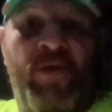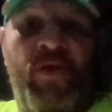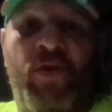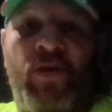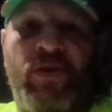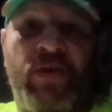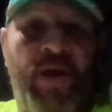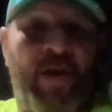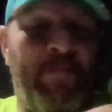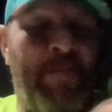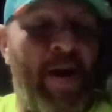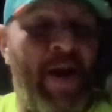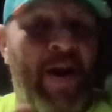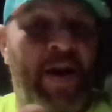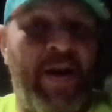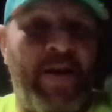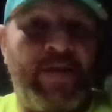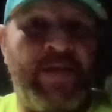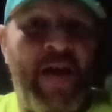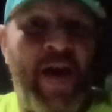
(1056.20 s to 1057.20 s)
Hooked up my
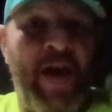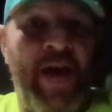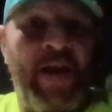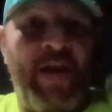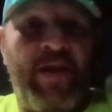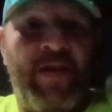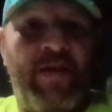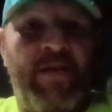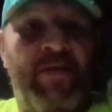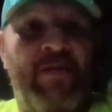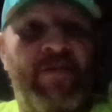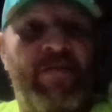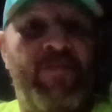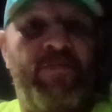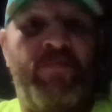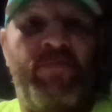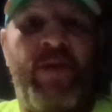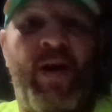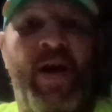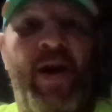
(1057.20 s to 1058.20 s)
air tank,
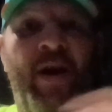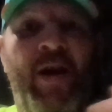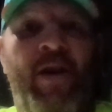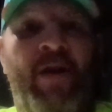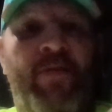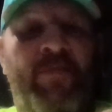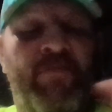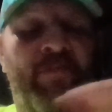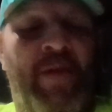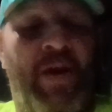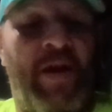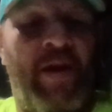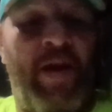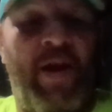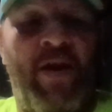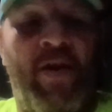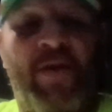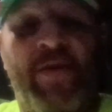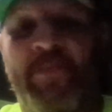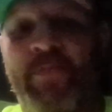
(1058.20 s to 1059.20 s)
my
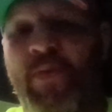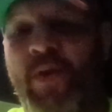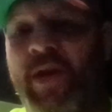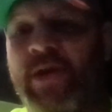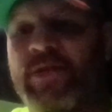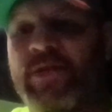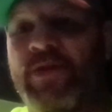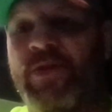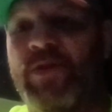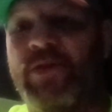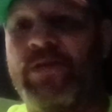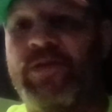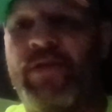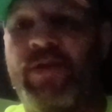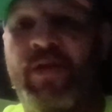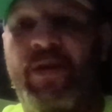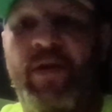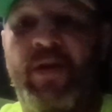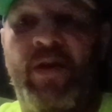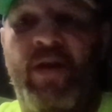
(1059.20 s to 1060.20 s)
air compressors,
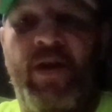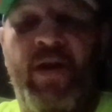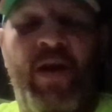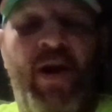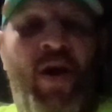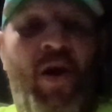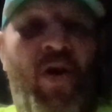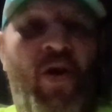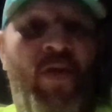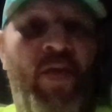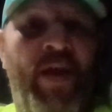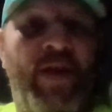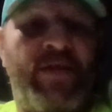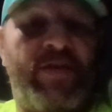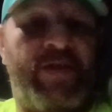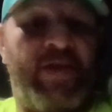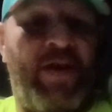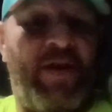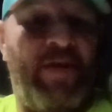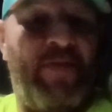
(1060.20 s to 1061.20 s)
all that
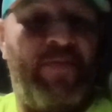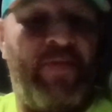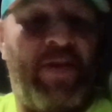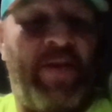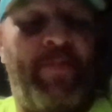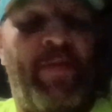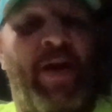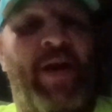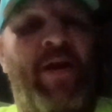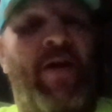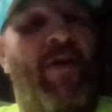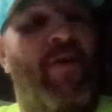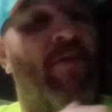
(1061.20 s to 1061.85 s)
stuff, and I'm like,